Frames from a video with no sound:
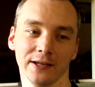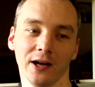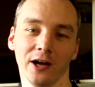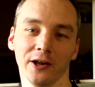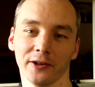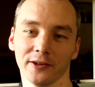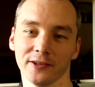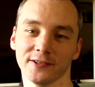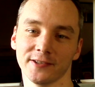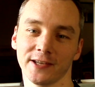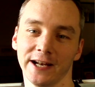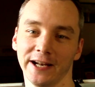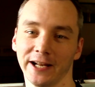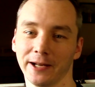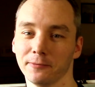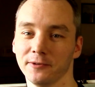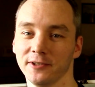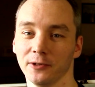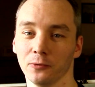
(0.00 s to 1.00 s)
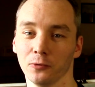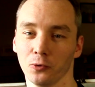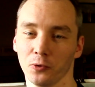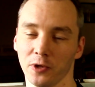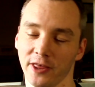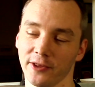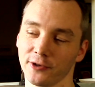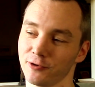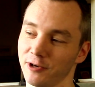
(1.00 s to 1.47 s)
harder than scaling up to deal with all
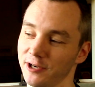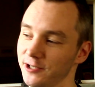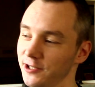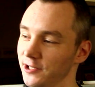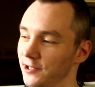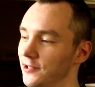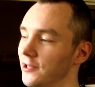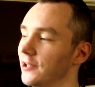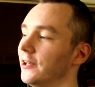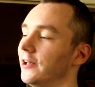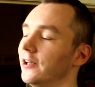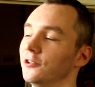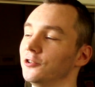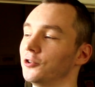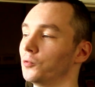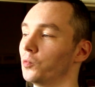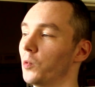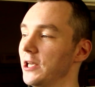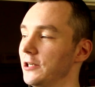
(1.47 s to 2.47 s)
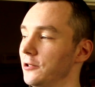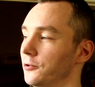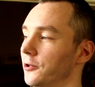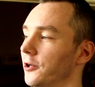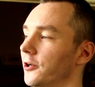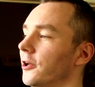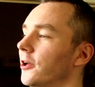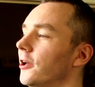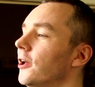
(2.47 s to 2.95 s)
the other strategies. It's just way too
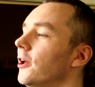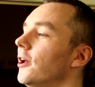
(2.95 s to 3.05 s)
good.